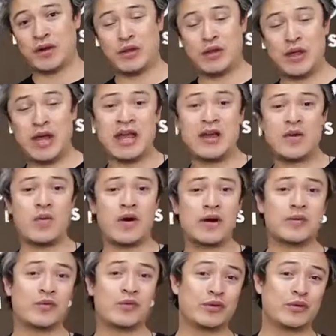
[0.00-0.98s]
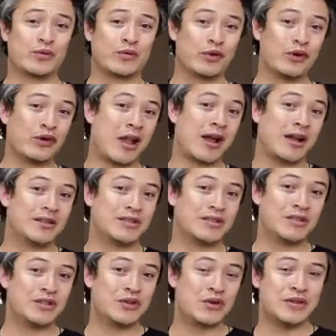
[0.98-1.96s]
you think, what would you like us
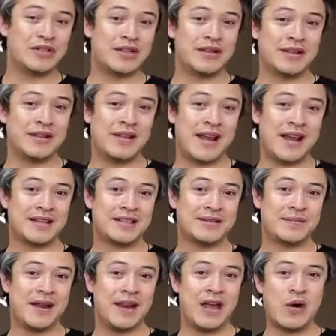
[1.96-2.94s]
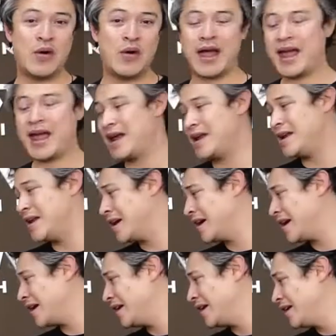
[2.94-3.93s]
to do in the next video, and
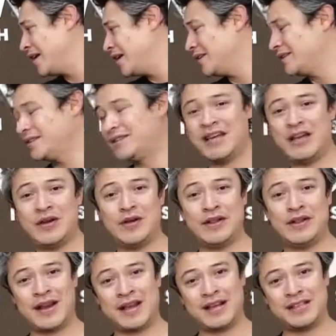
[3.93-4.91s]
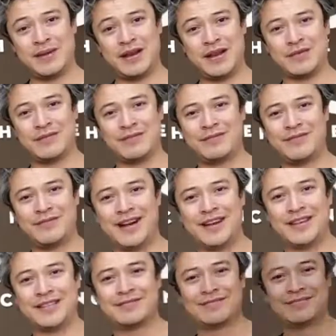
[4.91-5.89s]
see you in the next video. Bye.